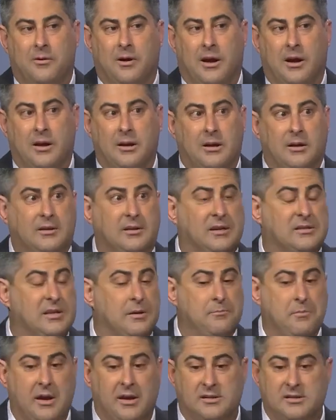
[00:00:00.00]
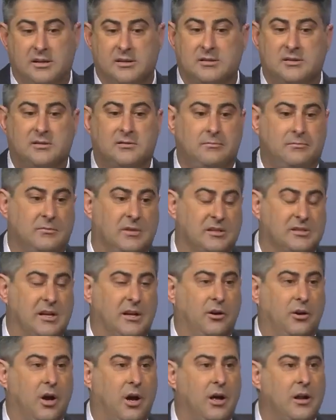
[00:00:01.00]
Right? Does it make sense? Does
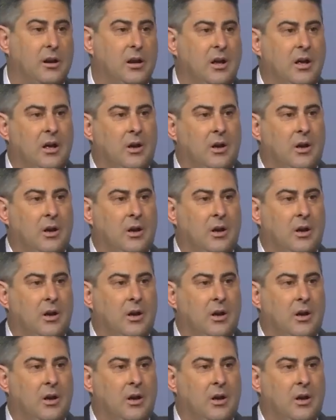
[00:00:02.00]
it not?